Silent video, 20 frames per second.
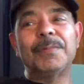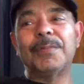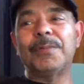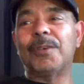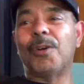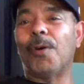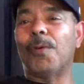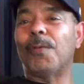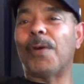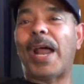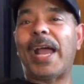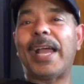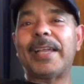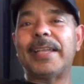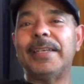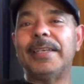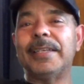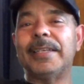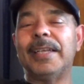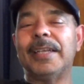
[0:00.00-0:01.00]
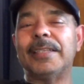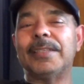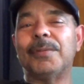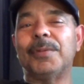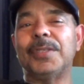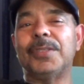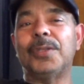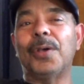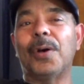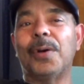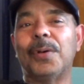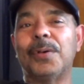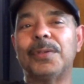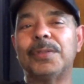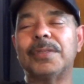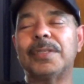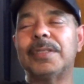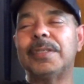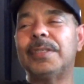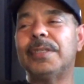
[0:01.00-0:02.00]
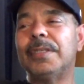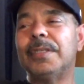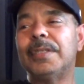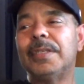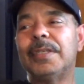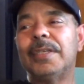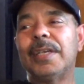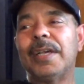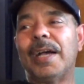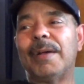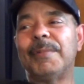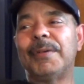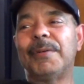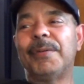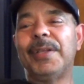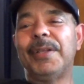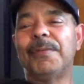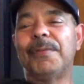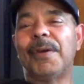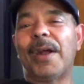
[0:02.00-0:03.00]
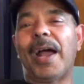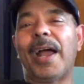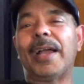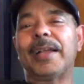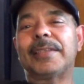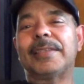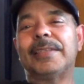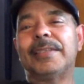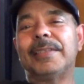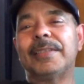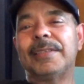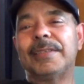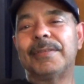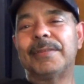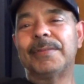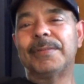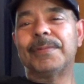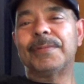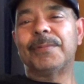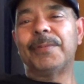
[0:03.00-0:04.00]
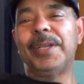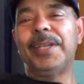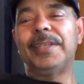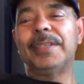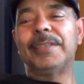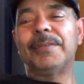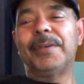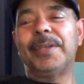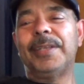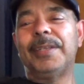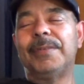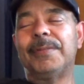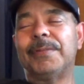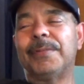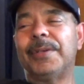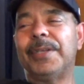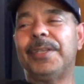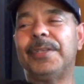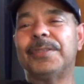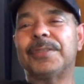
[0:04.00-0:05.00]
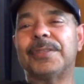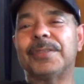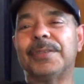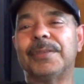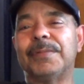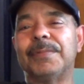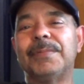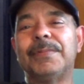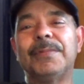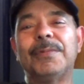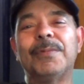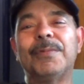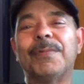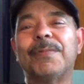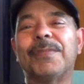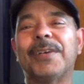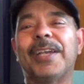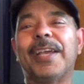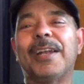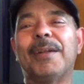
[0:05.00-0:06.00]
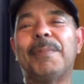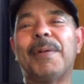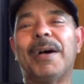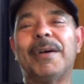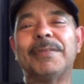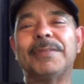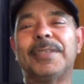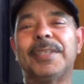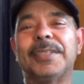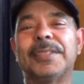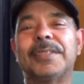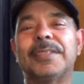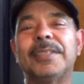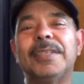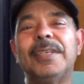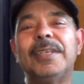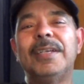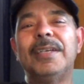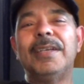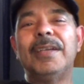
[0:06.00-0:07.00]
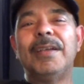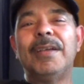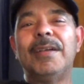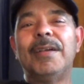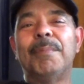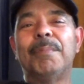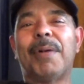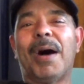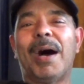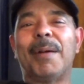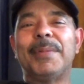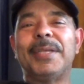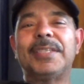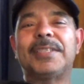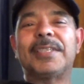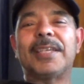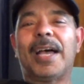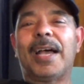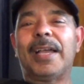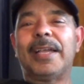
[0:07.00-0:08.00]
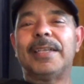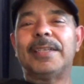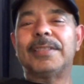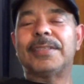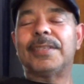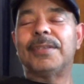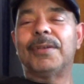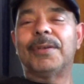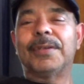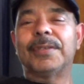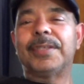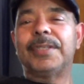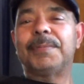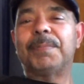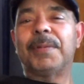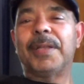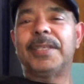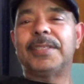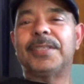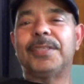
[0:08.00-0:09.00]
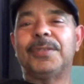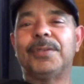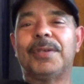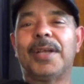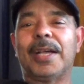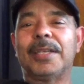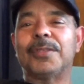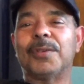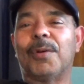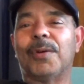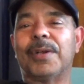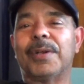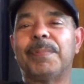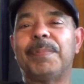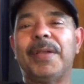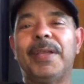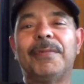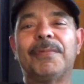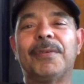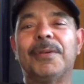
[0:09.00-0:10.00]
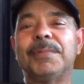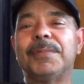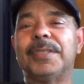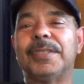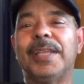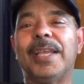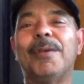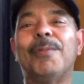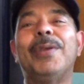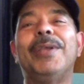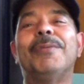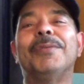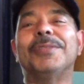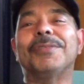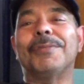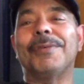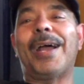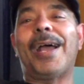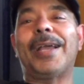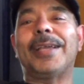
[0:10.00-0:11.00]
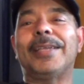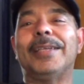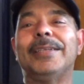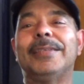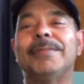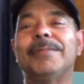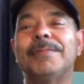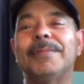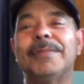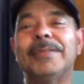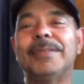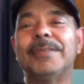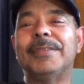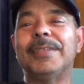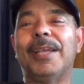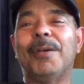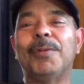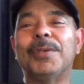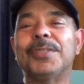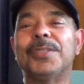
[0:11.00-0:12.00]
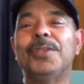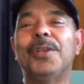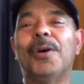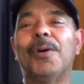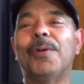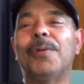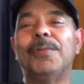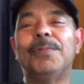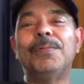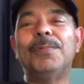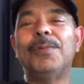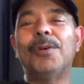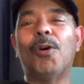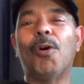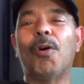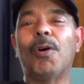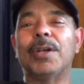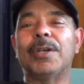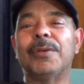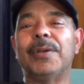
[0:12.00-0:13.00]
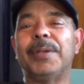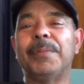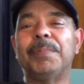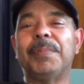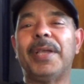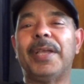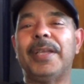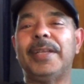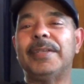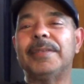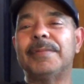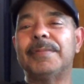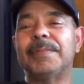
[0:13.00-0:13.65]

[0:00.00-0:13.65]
go racking together with Doze. I mean, we racked. We used to forget about this bombing science and all these places you guys order paint from today. We was racking. There was no ordering paint.